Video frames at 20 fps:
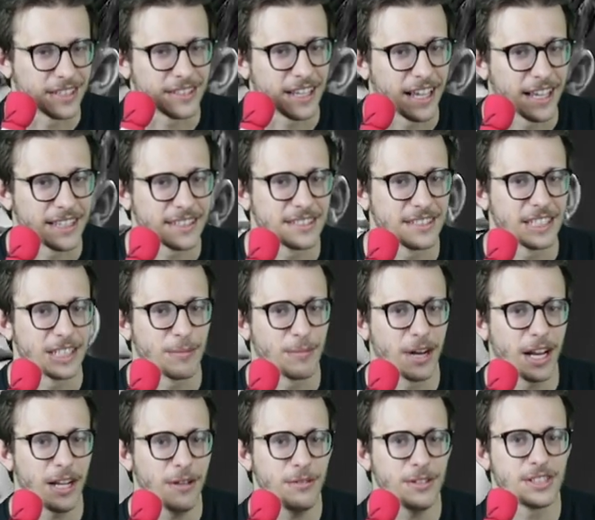fantastic,
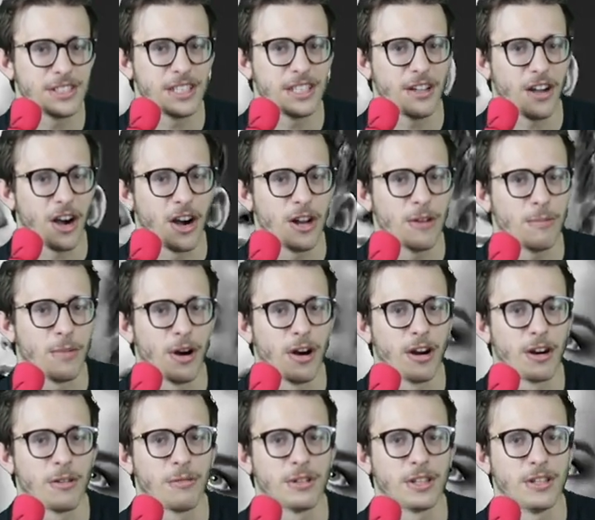but I would say on
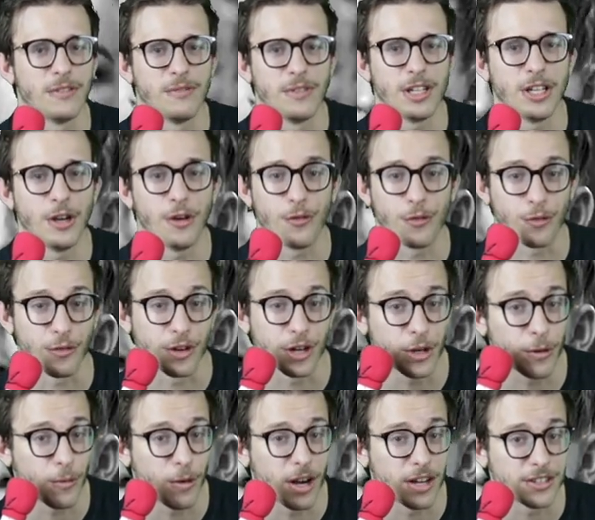par with the video
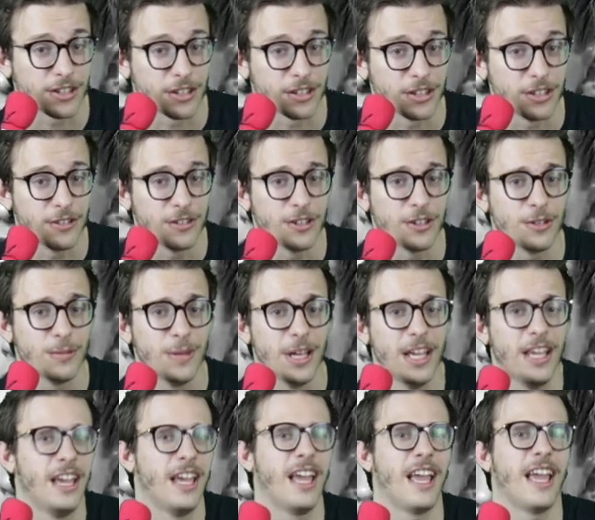free to watch on YouTube
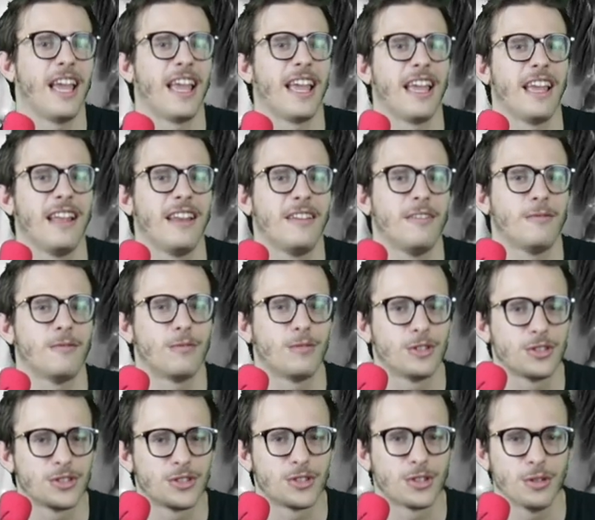and
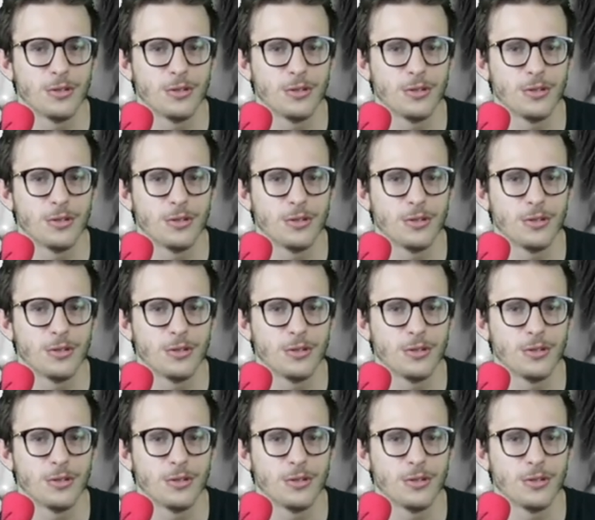was